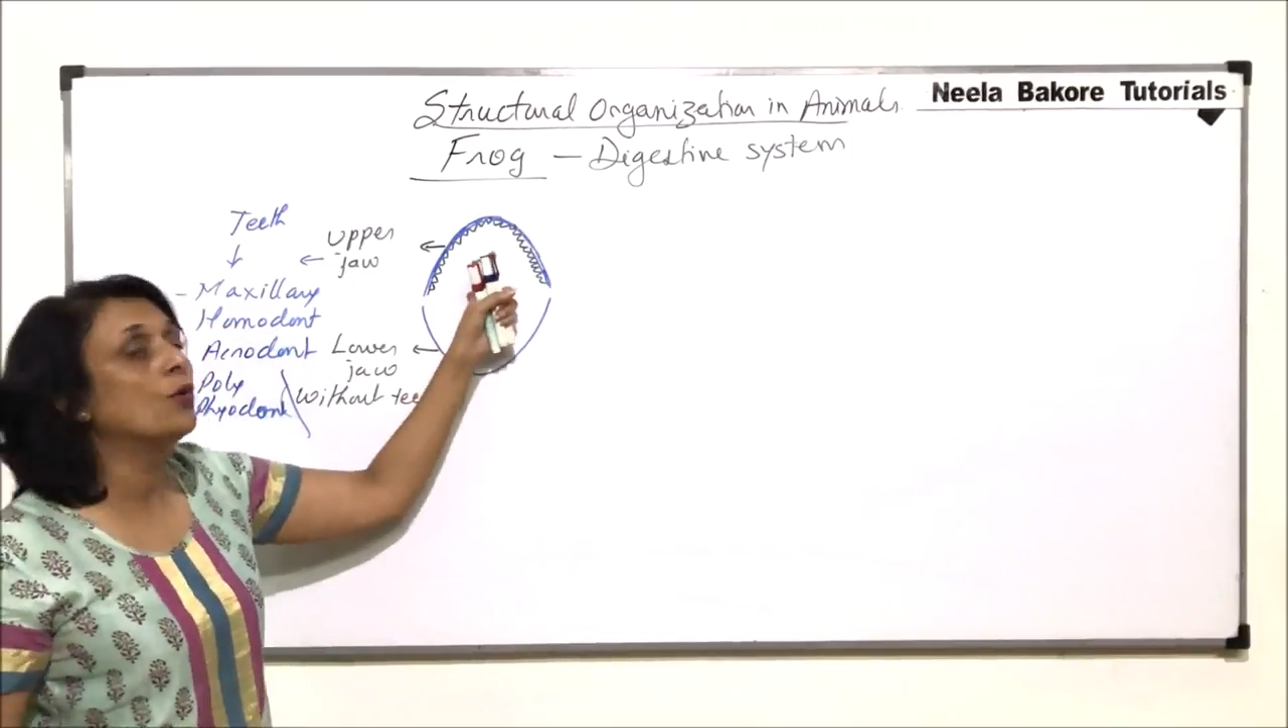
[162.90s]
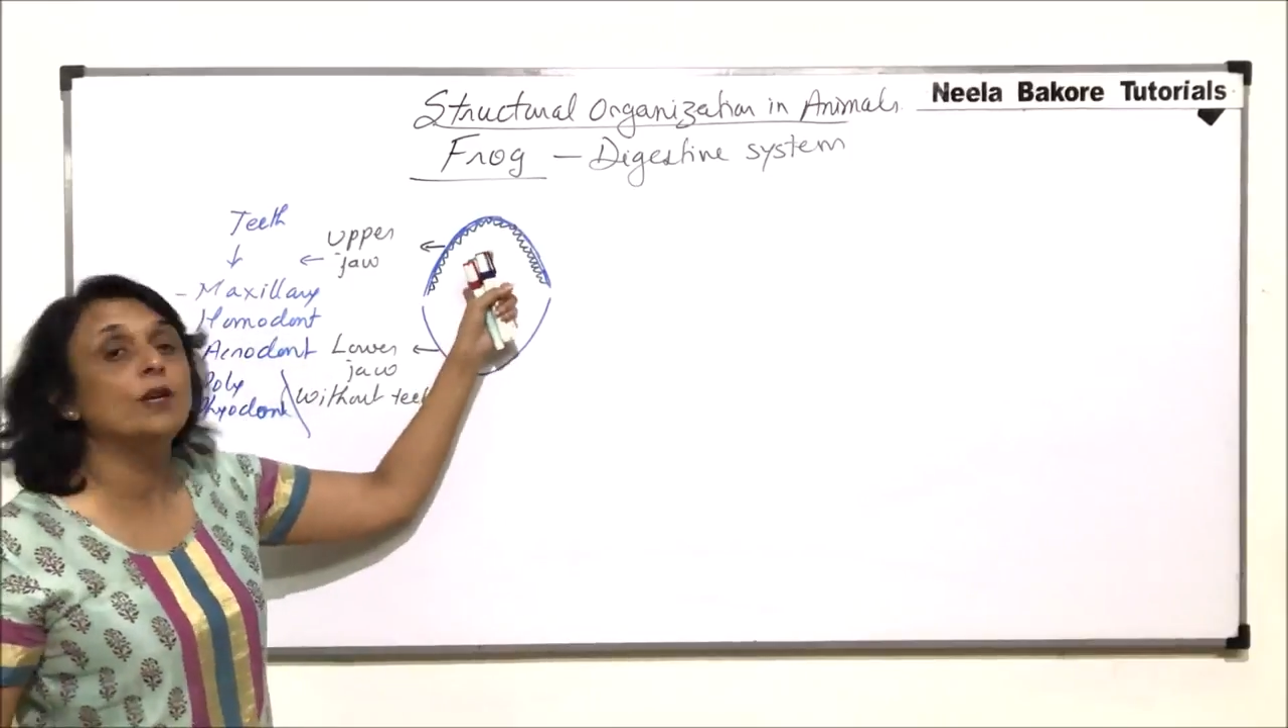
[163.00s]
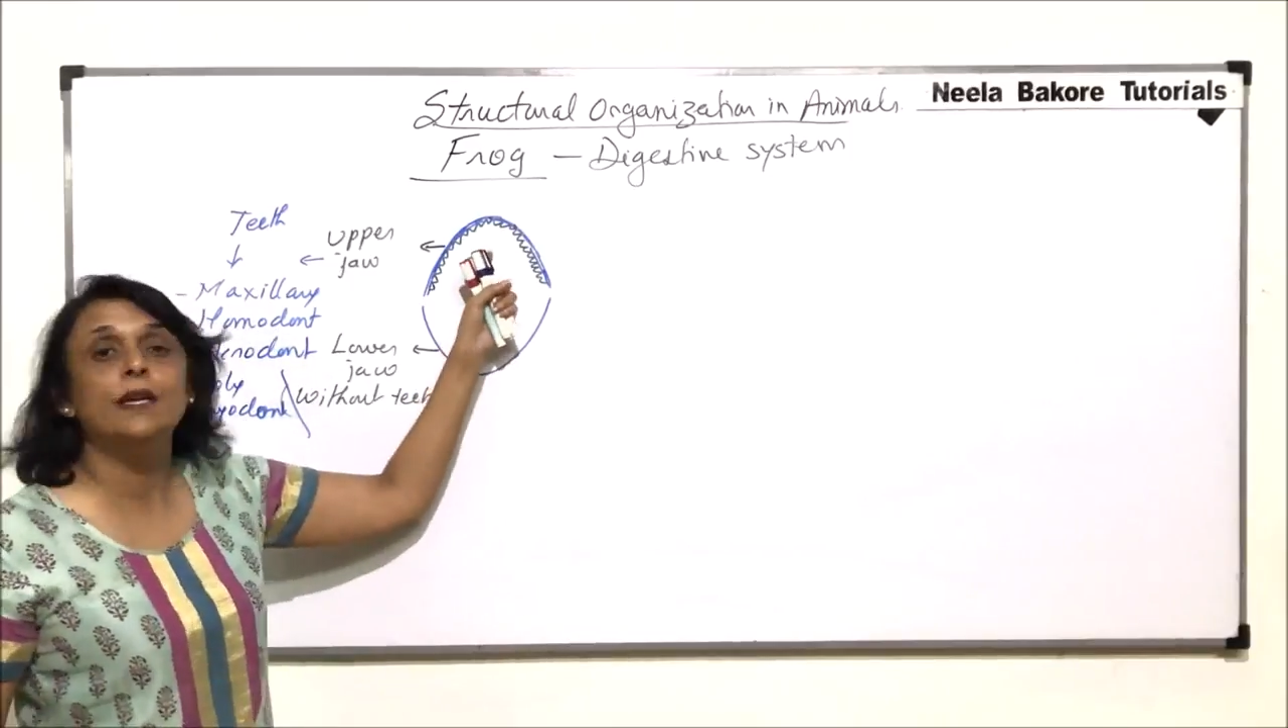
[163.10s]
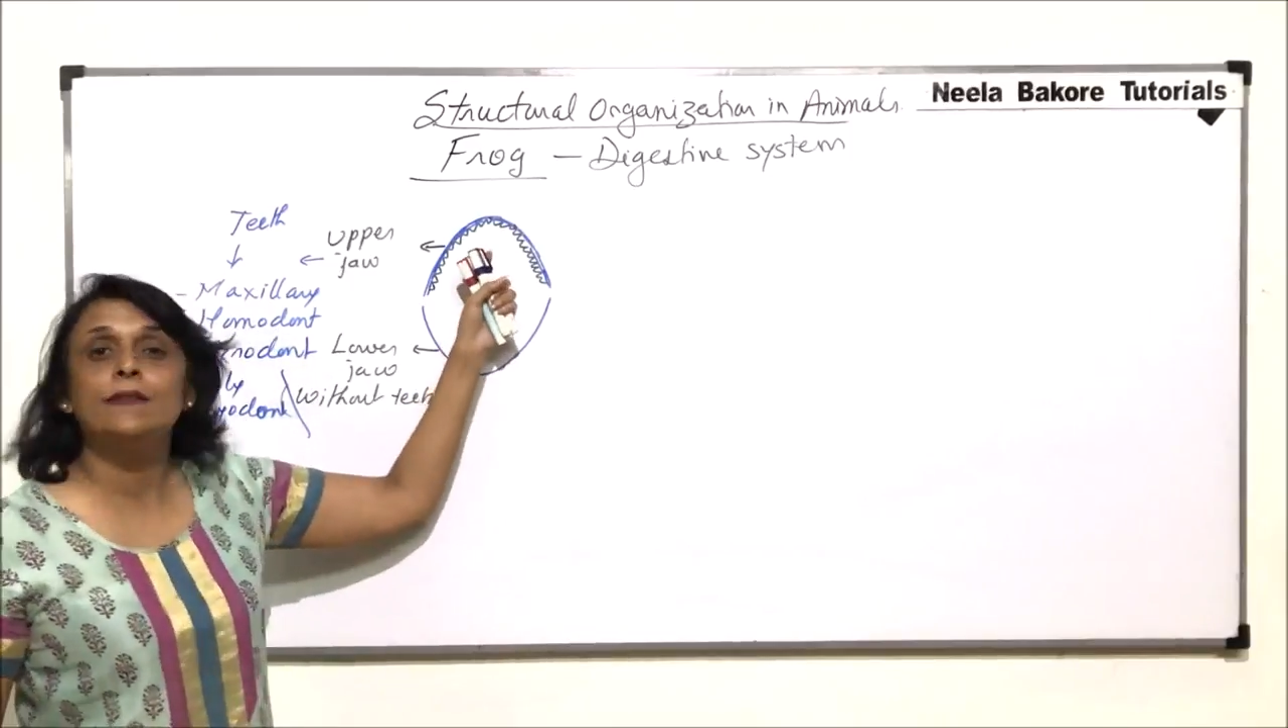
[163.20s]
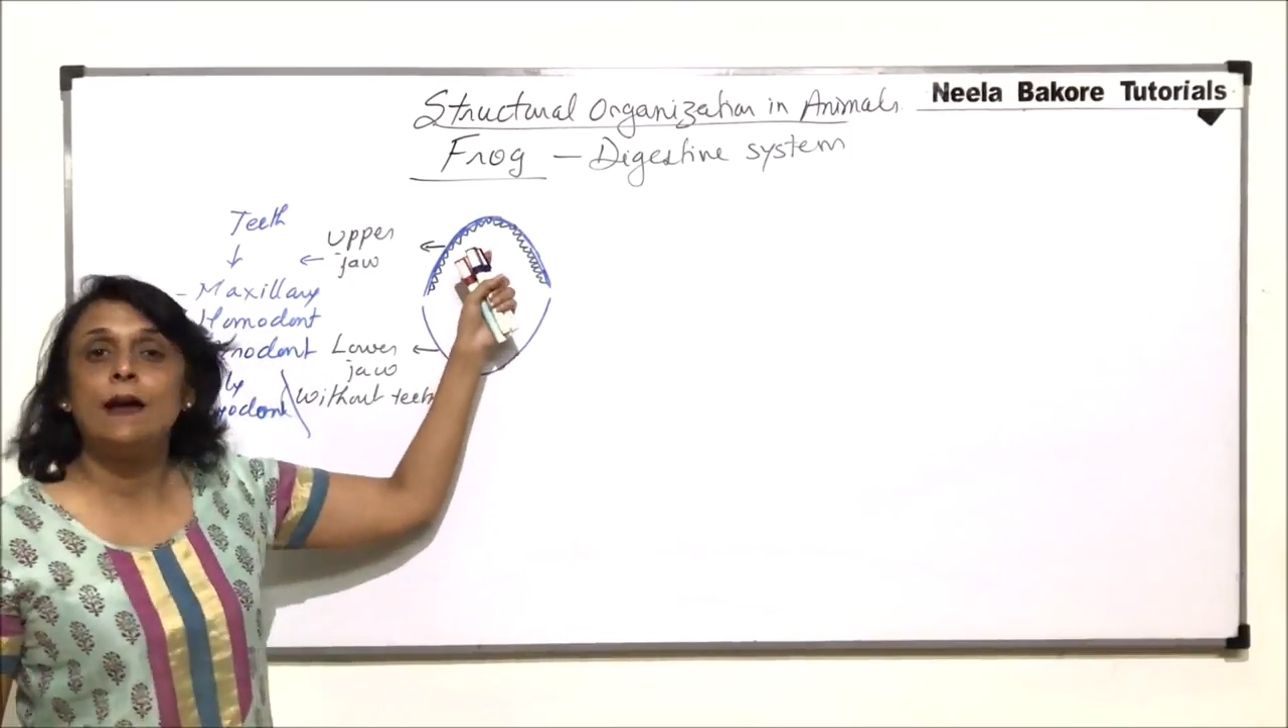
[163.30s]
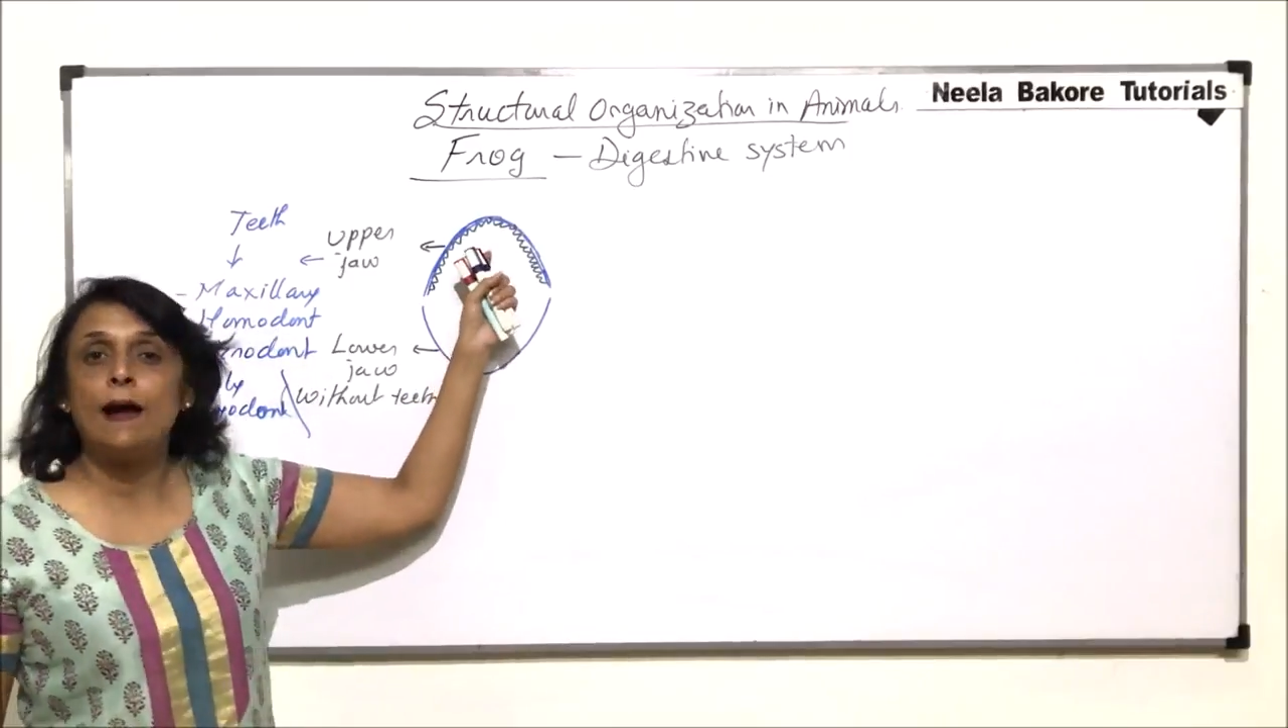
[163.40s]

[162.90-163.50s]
only in the